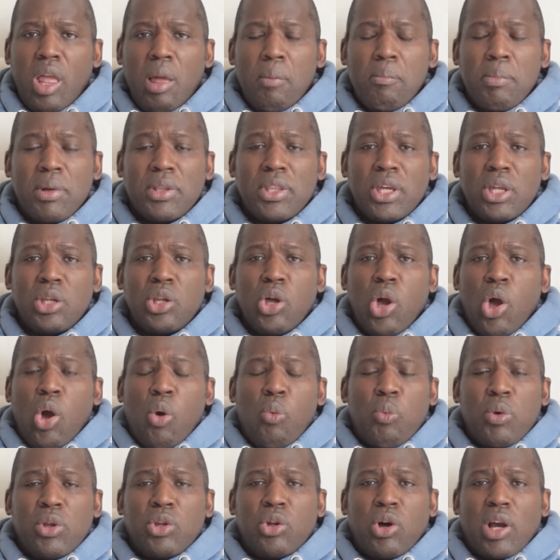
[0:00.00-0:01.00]
But then
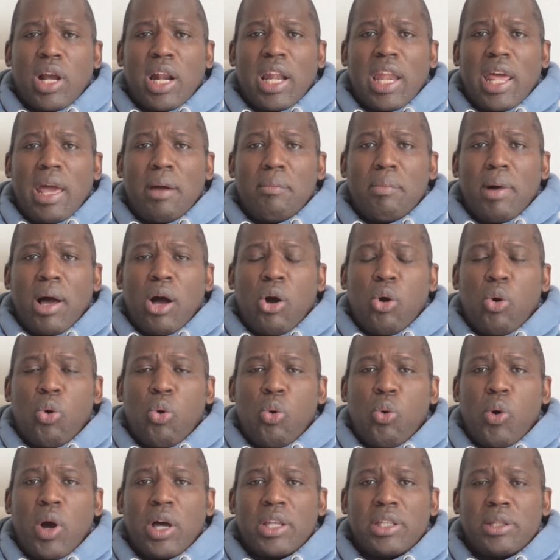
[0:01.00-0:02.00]
we're not clear about
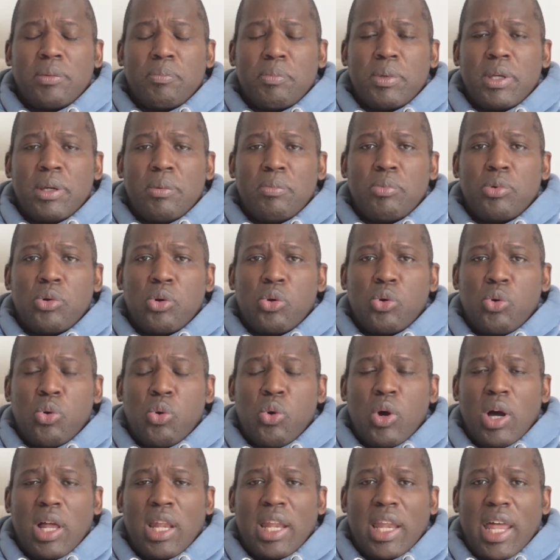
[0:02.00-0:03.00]
who are the people
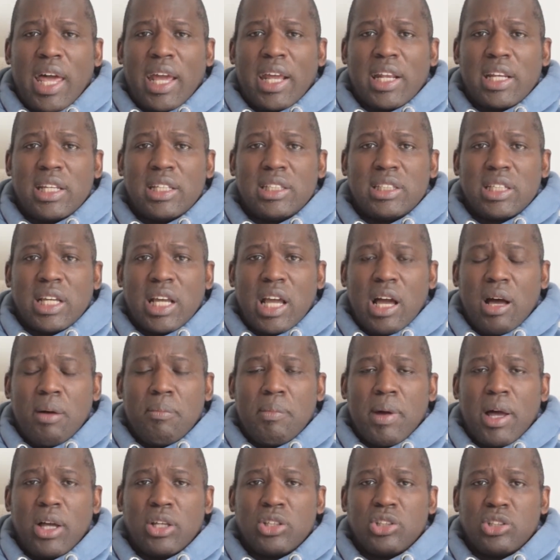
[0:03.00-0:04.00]
who are likely to
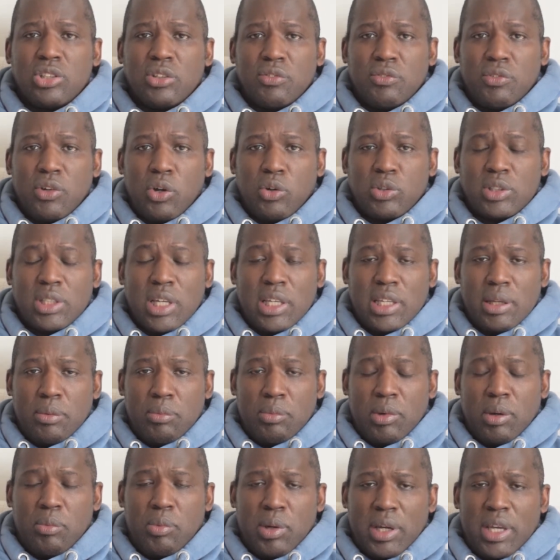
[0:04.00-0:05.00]
come out to vote. And
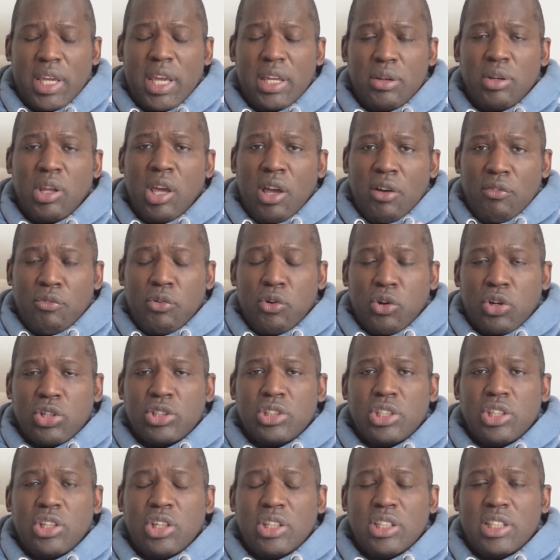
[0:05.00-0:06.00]
I'm again
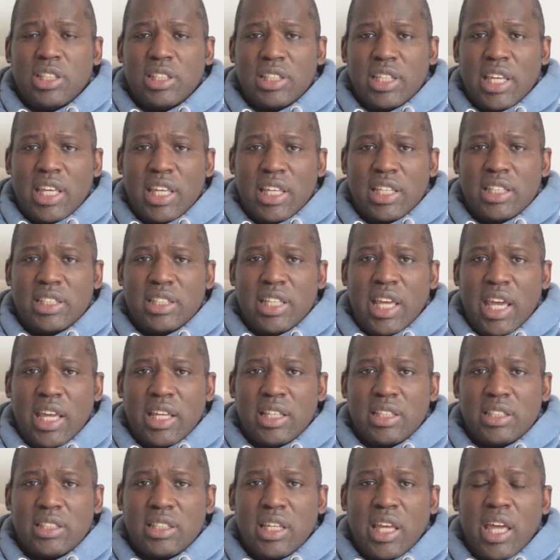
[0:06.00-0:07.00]
focusing on these key
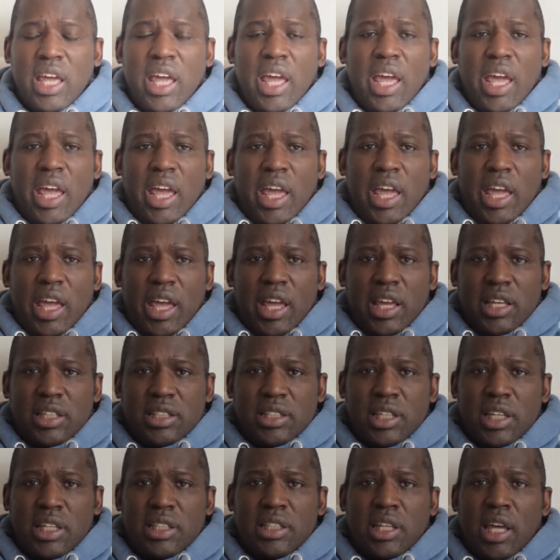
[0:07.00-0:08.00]
states.
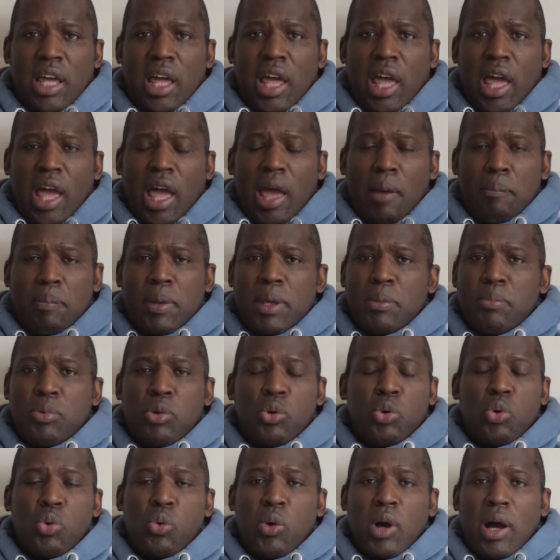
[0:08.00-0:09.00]
Is it
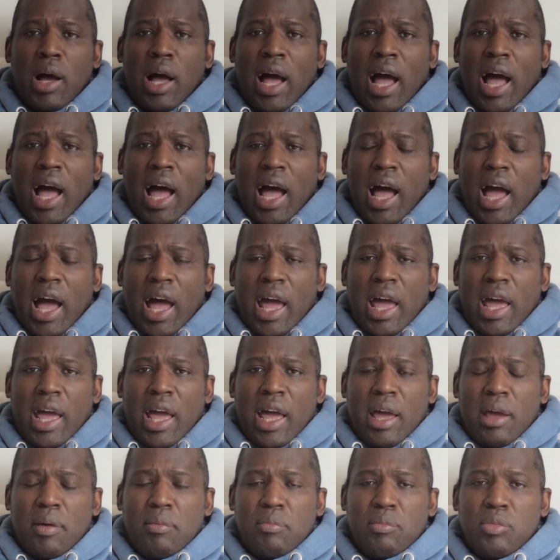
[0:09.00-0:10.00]
people who are
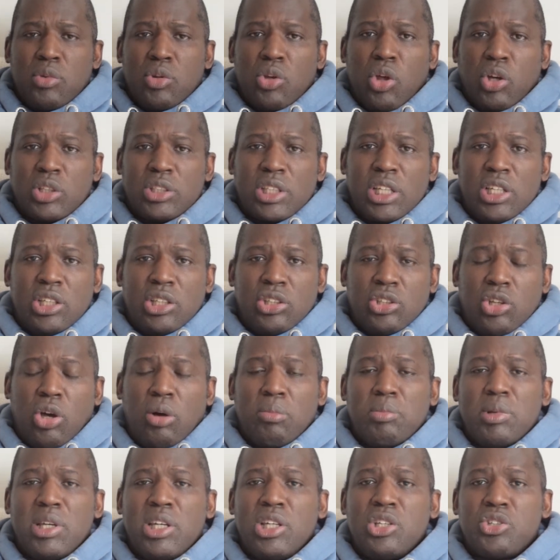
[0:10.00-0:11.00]
not
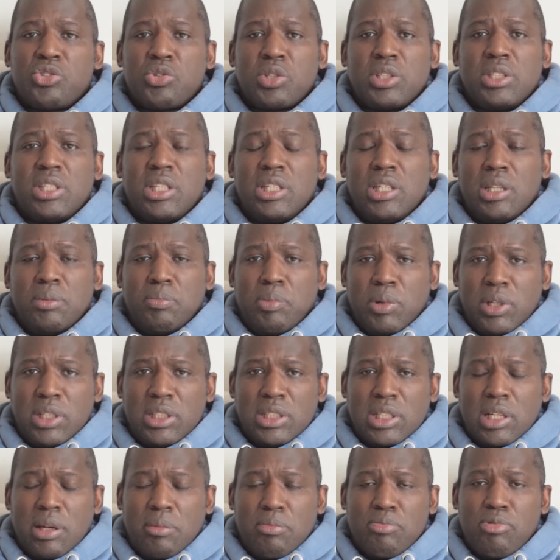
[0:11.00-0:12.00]
normally interested in the
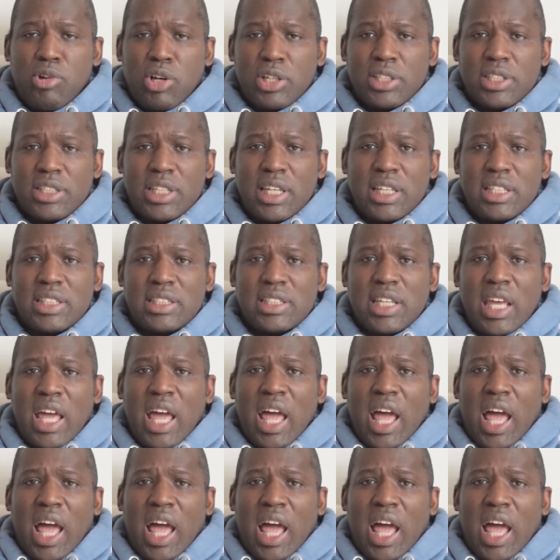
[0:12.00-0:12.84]
political process